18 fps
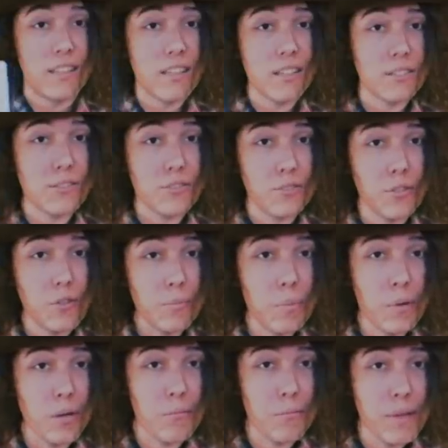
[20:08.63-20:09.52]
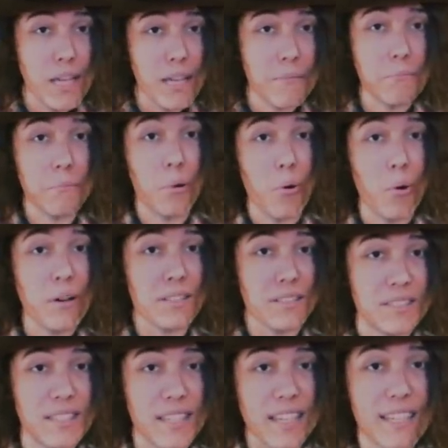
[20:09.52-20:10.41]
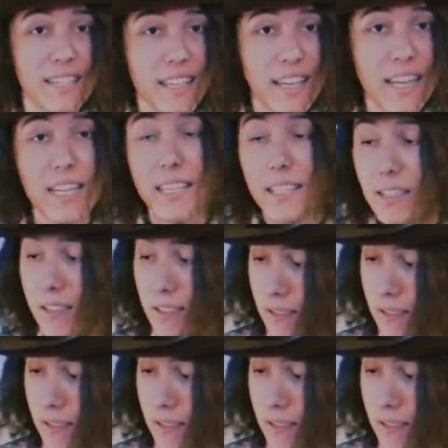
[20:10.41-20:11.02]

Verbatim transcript: The Super Meat Boy CD